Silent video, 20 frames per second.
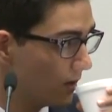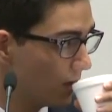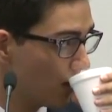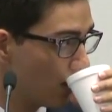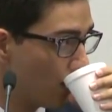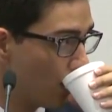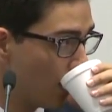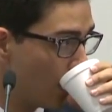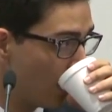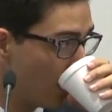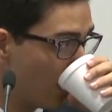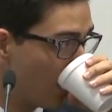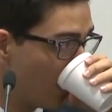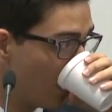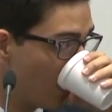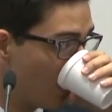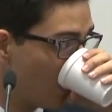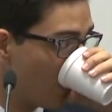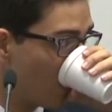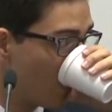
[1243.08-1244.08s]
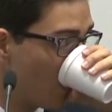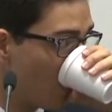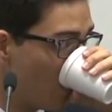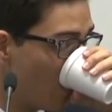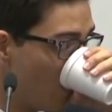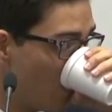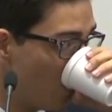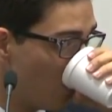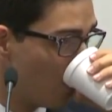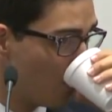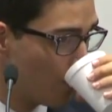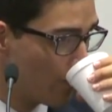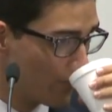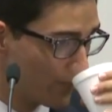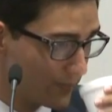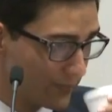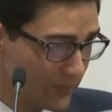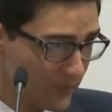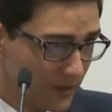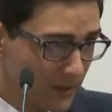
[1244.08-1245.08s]
All out briefly.
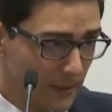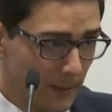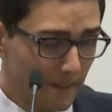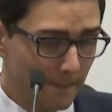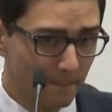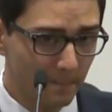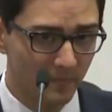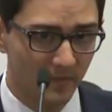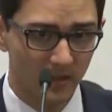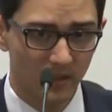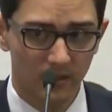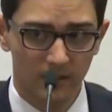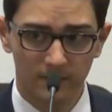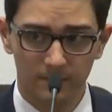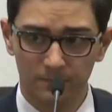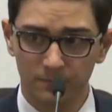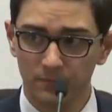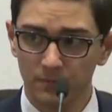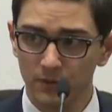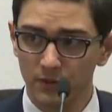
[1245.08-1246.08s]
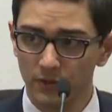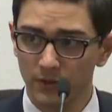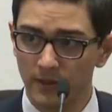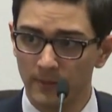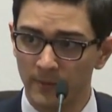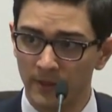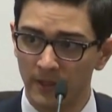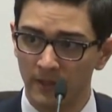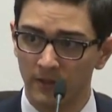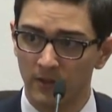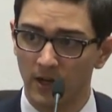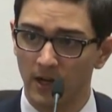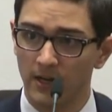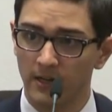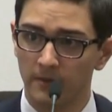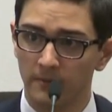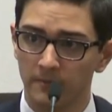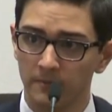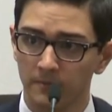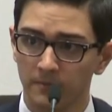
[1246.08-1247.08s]
Go ahead. Screaming and
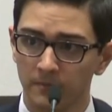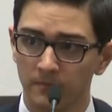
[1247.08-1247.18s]
crying.